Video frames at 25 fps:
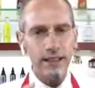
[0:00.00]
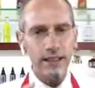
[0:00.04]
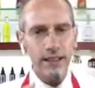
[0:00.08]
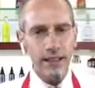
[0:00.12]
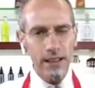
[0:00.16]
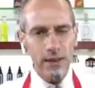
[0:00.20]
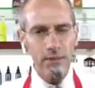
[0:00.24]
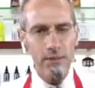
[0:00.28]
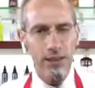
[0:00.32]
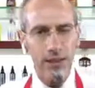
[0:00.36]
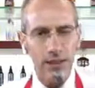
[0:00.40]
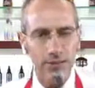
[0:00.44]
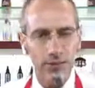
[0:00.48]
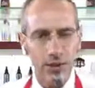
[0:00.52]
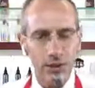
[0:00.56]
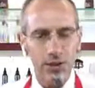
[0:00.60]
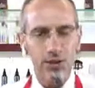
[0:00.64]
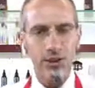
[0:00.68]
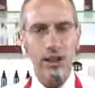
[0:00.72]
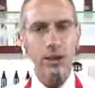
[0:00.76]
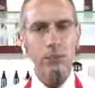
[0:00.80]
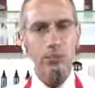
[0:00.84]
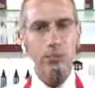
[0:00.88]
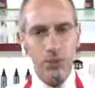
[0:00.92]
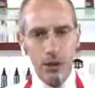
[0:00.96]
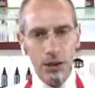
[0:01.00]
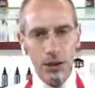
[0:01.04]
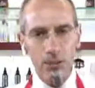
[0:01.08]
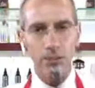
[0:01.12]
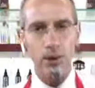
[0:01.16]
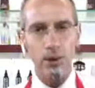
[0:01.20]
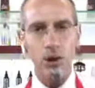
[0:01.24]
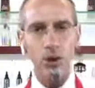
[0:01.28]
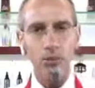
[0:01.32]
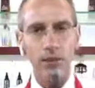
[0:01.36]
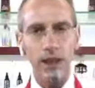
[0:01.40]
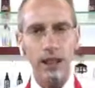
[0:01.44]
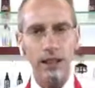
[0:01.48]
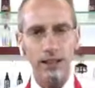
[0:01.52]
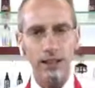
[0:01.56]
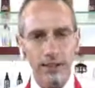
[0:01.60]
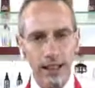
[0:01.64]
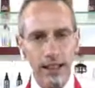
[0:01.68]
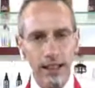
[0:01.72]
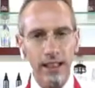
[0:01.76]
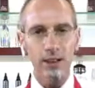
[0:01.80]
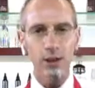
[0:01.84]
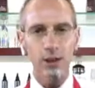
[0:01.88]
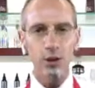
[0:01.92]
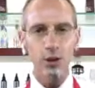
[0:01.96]
gimmick for some people, but I
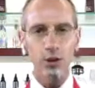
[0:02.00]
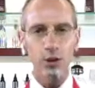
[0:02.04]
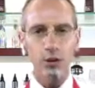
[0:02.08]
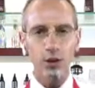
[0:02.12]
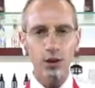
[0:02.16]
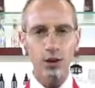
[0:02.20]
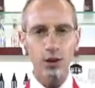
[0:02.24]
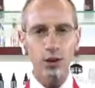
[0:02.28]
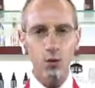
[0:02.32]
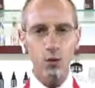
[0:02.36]
tell you,